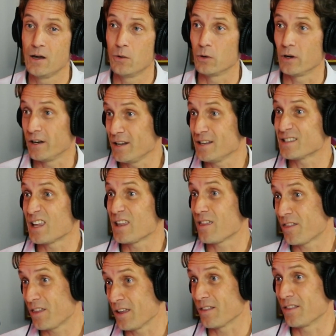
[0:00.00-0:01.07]
Well, at least they
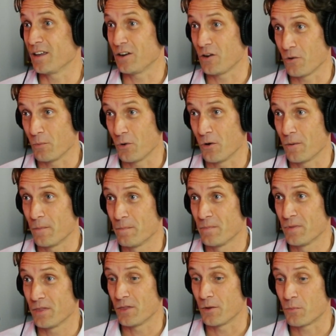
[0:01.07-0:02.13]
think they know more.
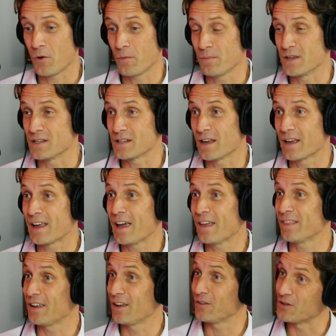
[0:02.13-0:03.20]
The problem is,
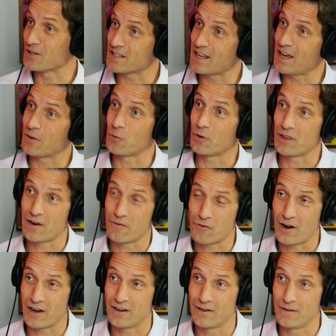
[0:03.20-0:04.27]
can they understand what they've
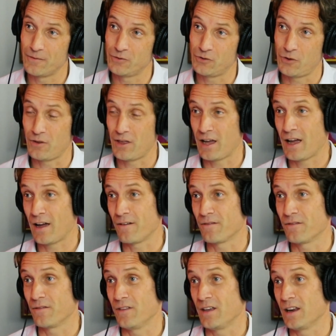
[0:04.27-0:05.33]
read? Do they
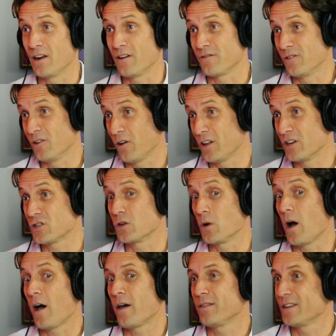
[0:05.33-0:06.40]
have enough knowledge to
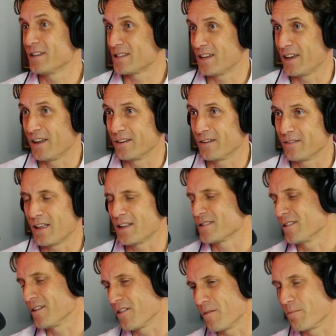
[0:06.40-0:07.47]
understand? And that's
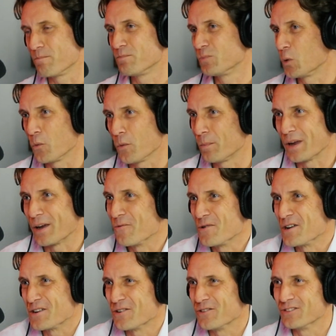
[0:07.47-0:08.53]
another topic
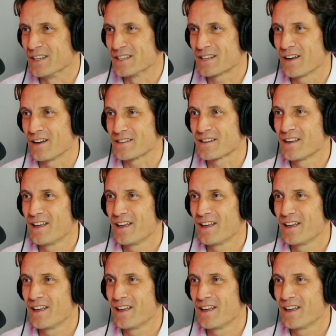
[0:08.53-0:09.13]
we could discuss.